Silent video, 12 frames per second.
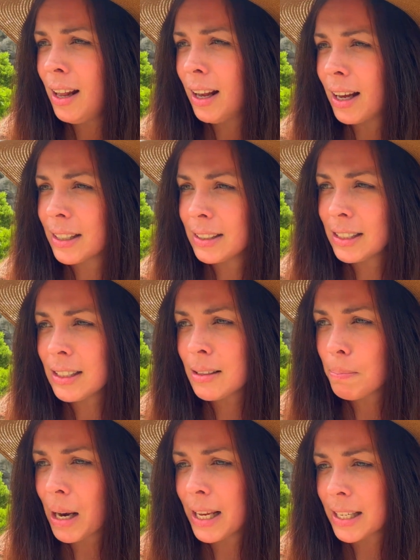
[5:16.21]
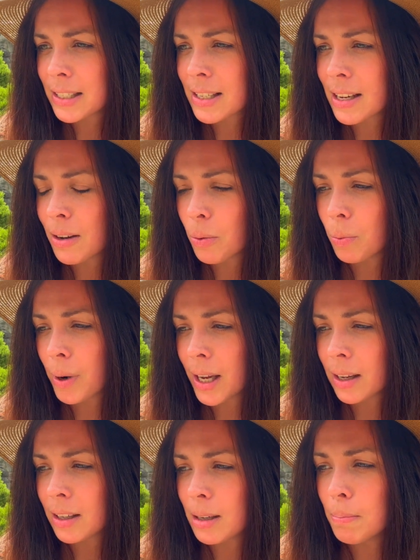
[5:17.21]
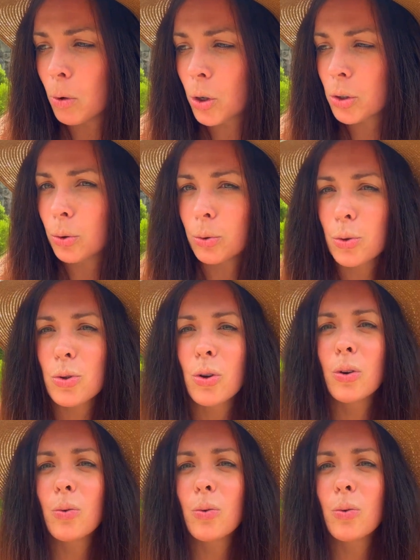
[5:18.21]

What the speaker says: I needed a place where the immortals